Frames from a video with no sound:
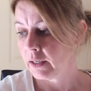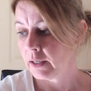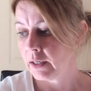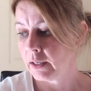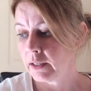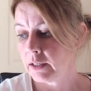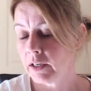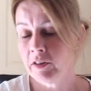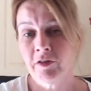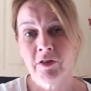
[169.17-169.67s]

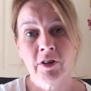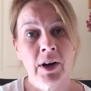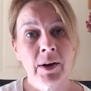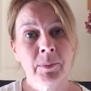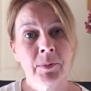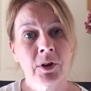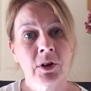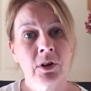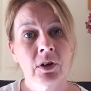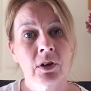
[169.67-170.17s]
and I
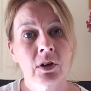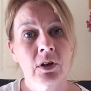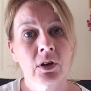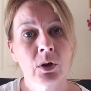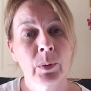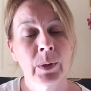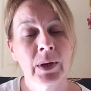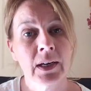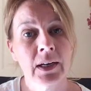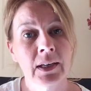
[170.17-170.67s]
framed her
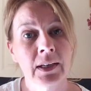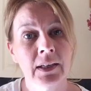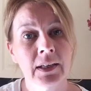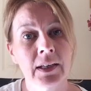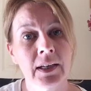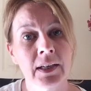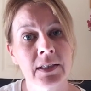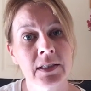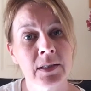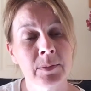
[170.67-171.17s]
quickly in
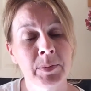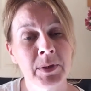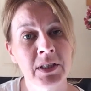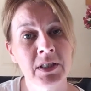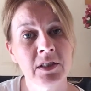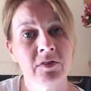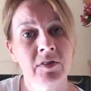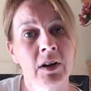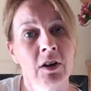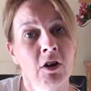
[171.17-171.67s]
case the
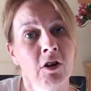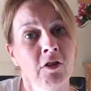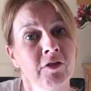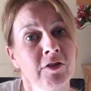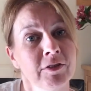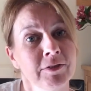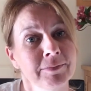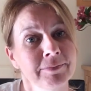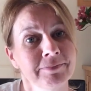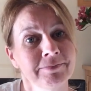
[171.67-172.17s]
beads fell
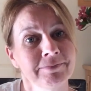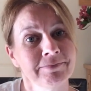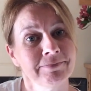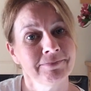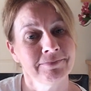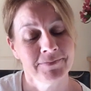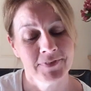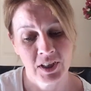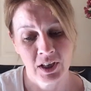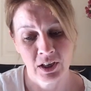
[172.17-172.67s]
off.
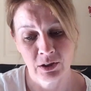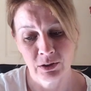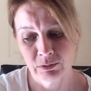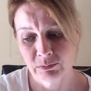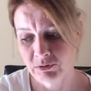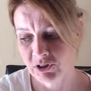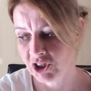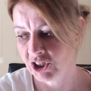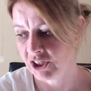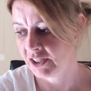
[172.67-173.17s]
So
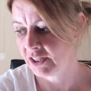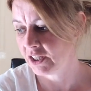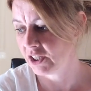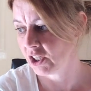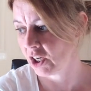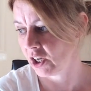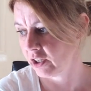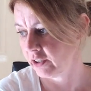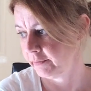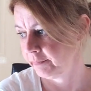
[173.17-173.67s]
she's
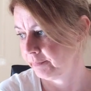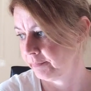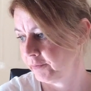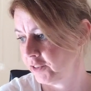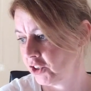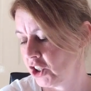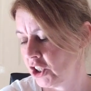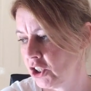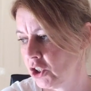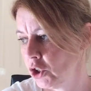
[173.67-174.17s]
done.
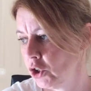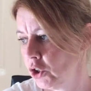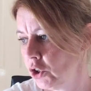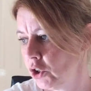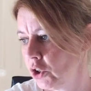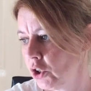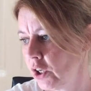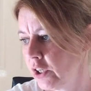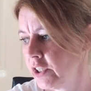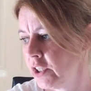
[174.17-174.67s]

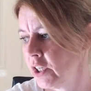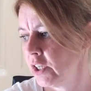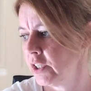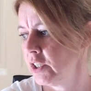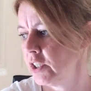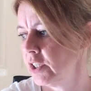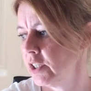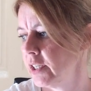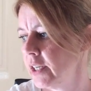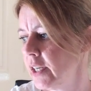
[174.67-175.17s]
I
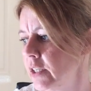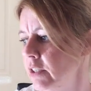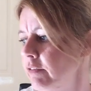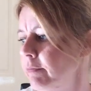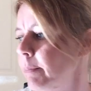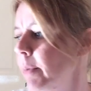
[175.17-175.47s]
started at the end of